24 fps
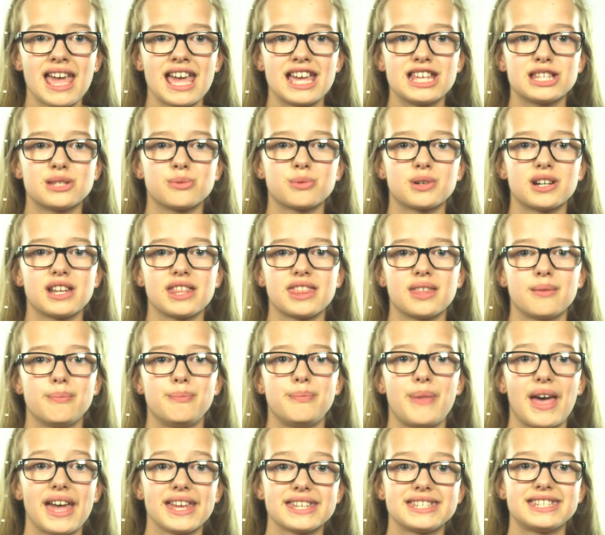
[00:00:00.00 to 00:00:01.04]
is one of the
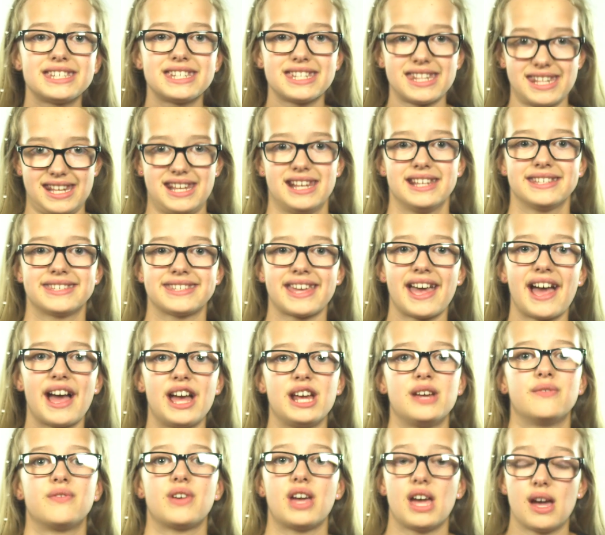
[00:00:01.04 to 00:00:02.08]
best things that
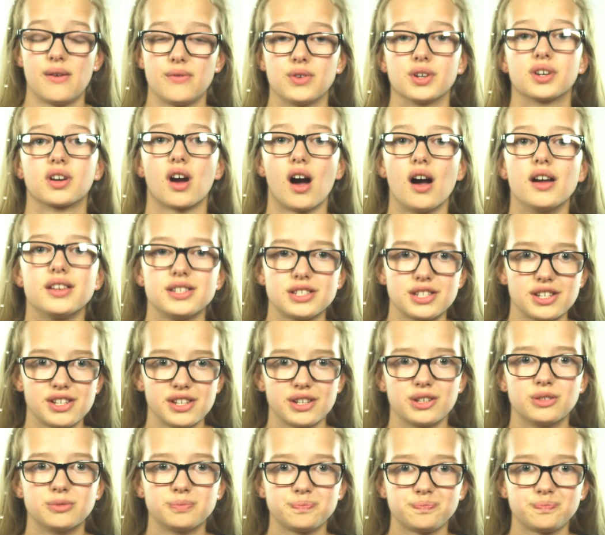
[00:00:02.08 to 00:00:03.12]
I have ever gotten to do.